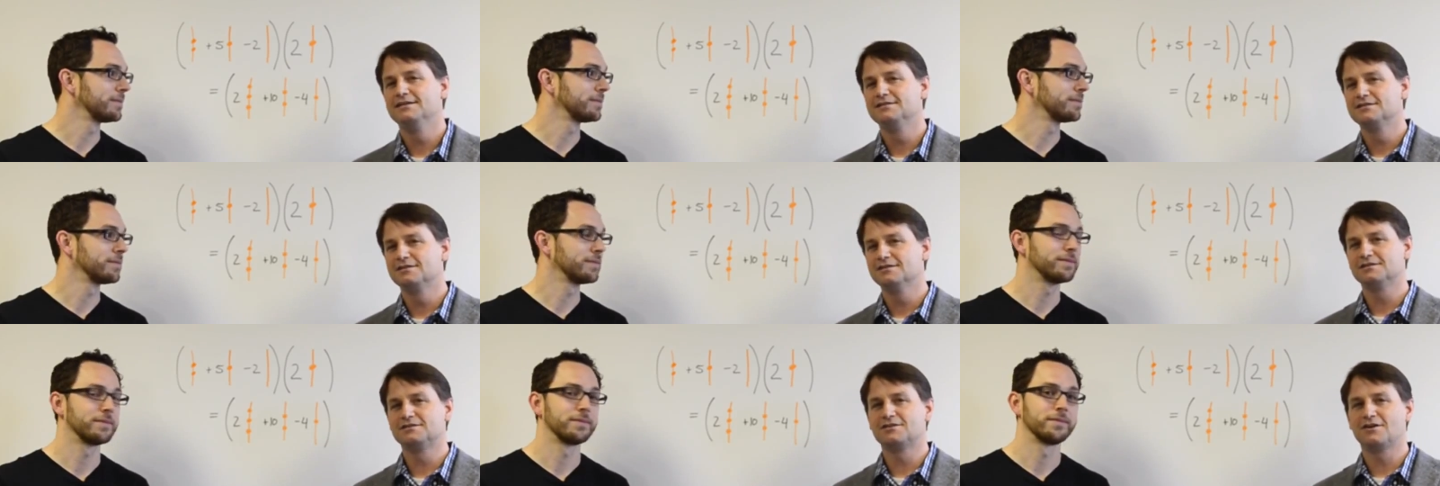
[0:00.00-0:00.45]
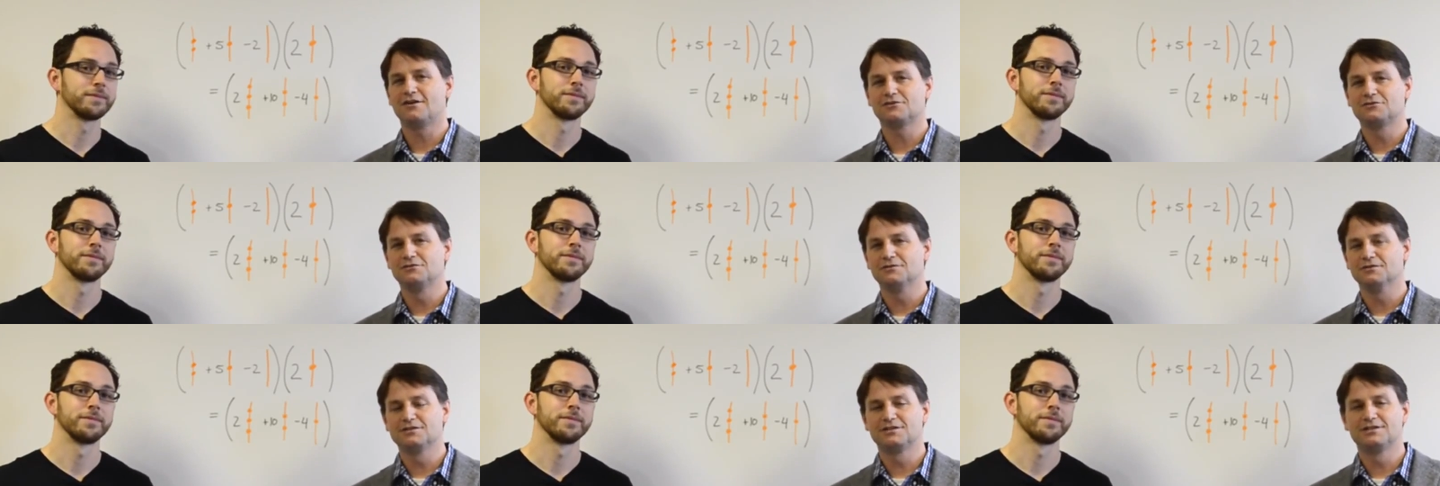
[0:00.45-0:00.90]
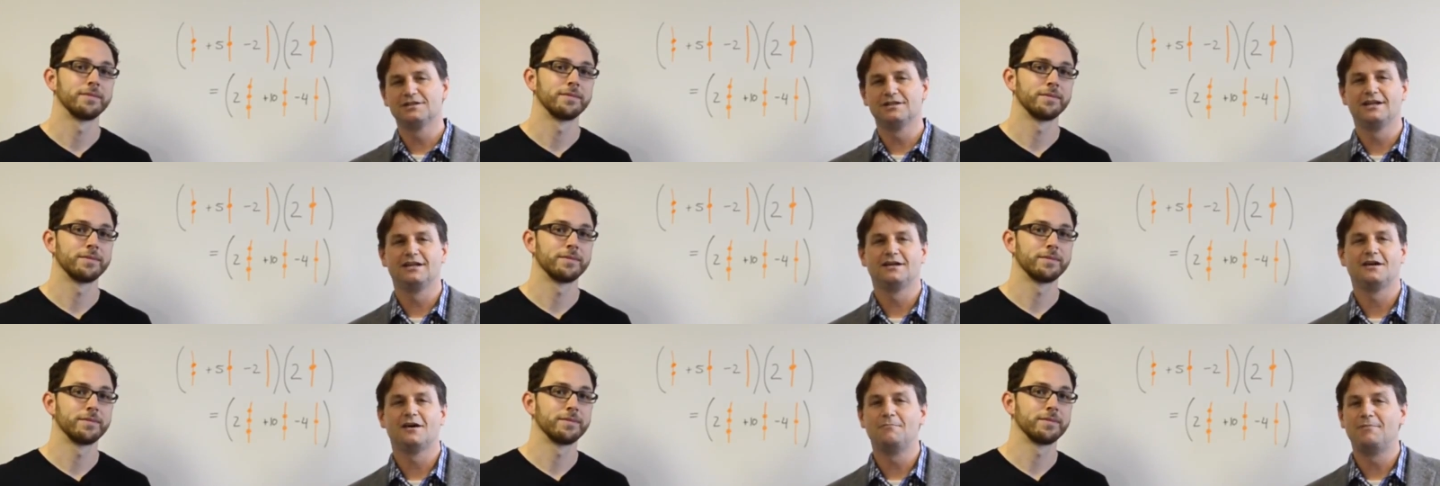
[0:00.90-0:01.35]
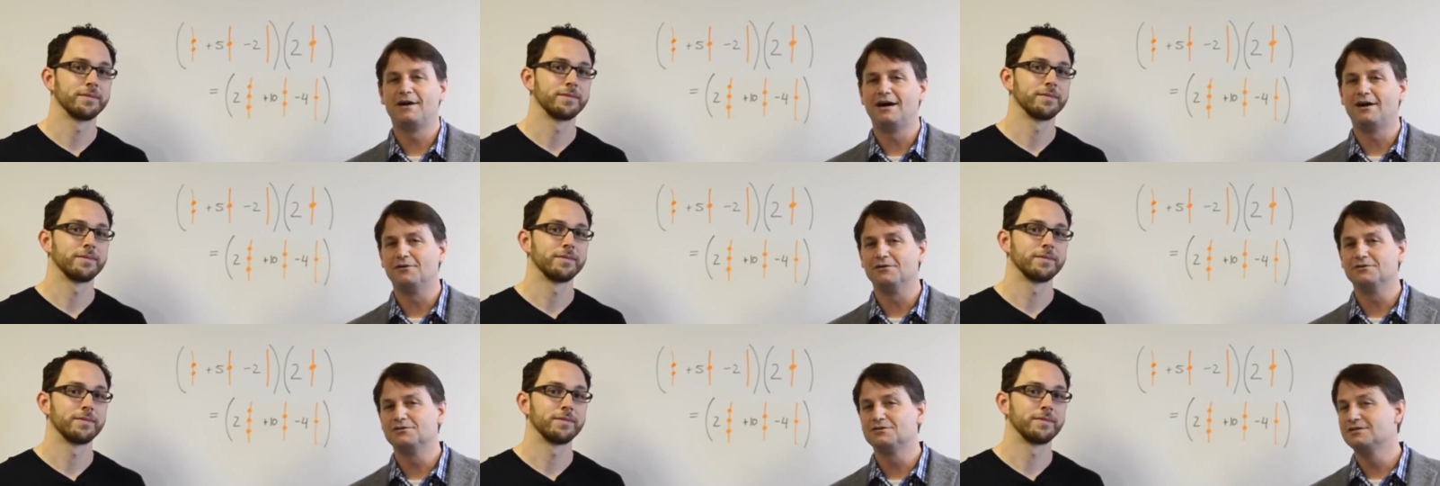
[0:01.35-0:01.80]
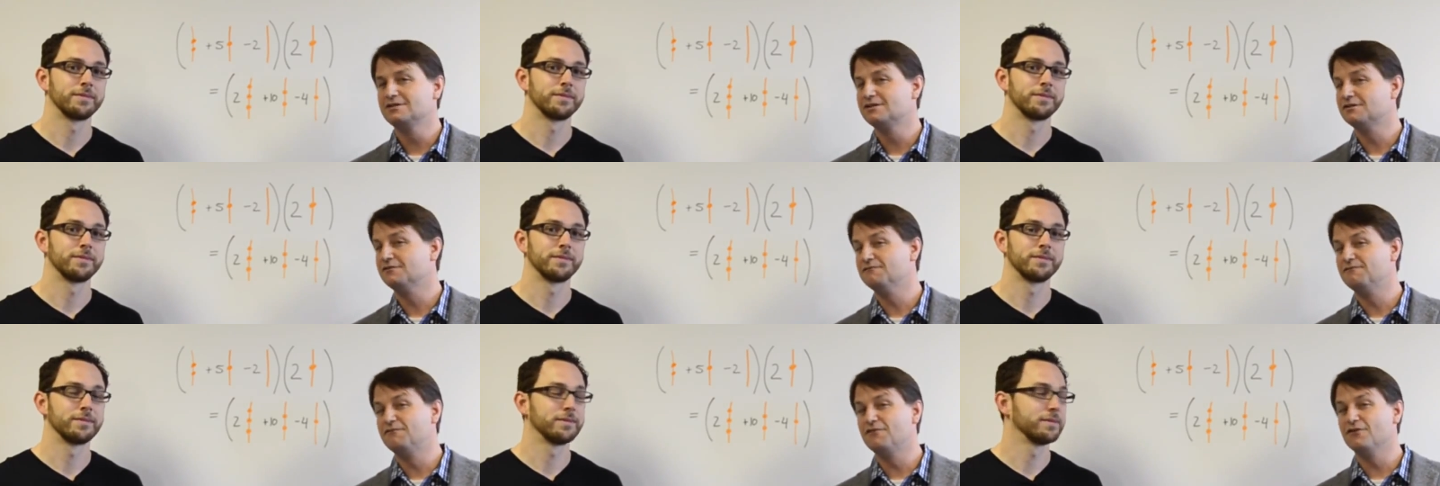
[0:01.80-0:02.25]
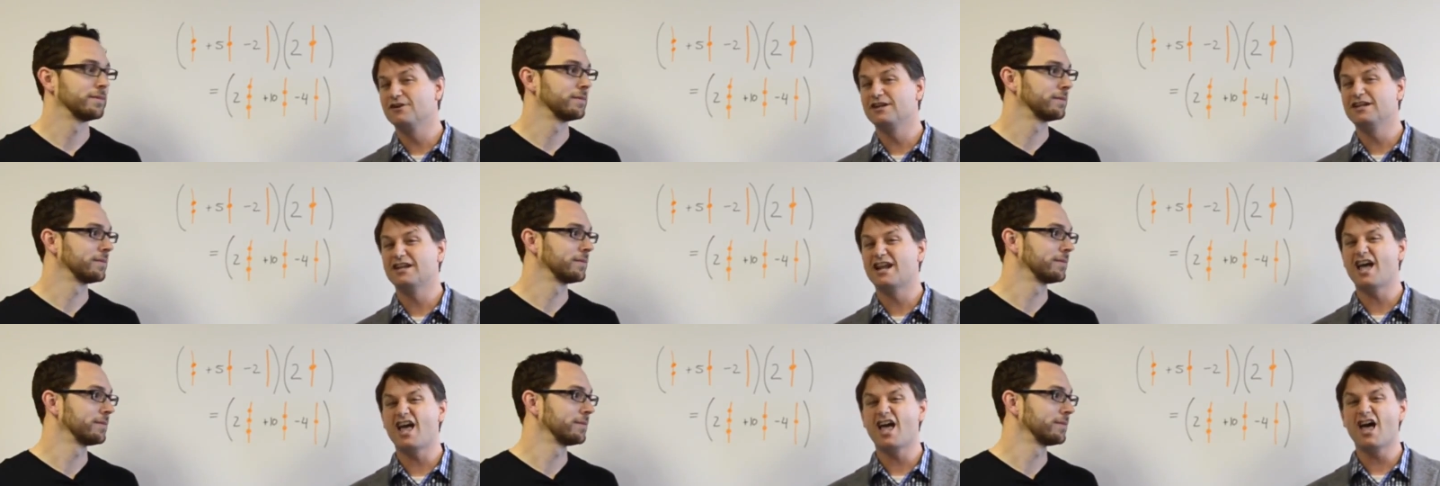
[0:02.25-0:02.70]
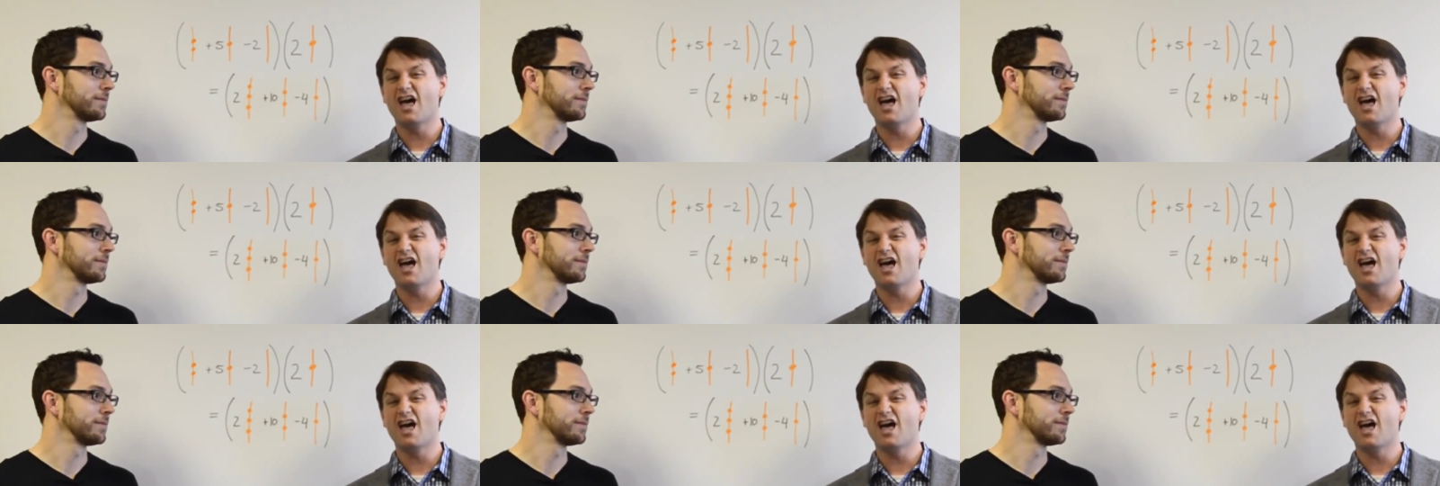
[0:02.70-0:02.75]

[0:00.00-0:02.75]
Speaker 1: he's going to talk to us today about converting